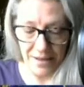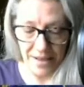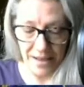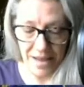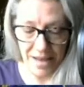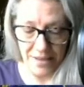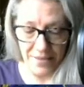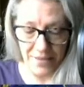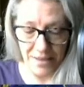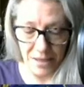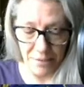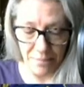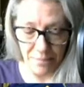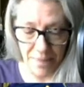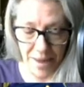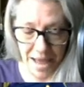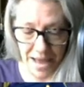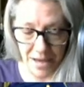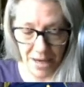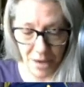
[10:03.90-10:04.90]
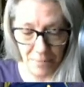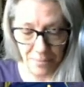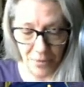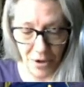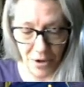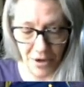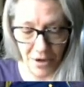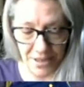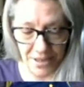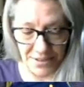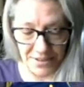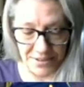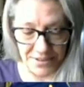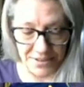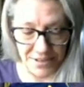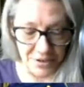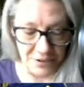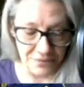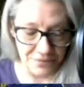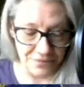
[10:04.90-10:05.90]
and then back up on
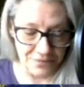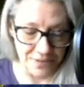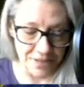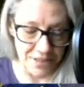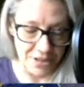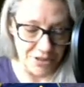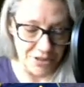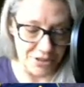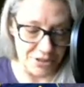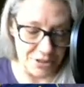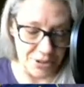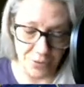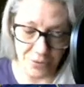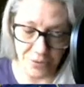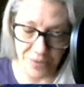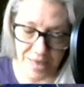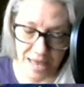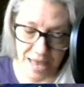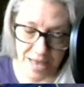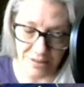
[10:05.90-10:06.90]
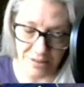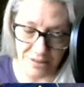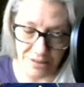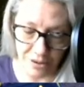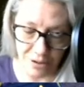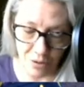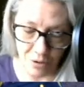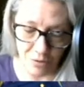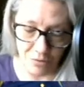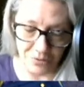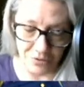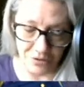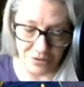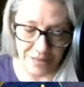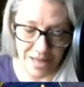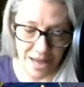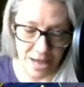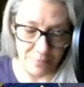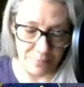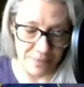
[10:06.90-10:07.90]
itself so that the
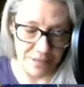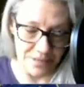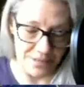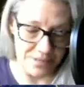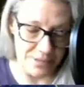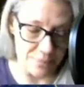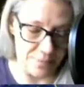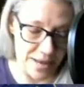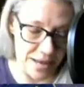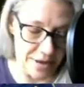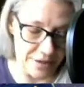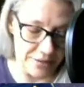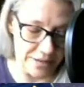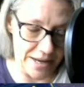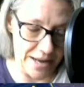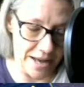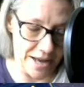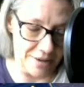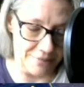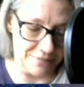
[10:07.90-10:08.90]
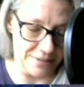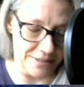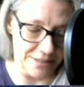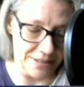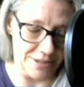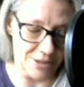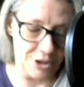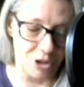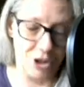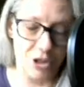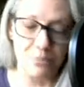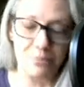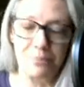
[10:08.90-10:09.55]
overlap is about half an inch.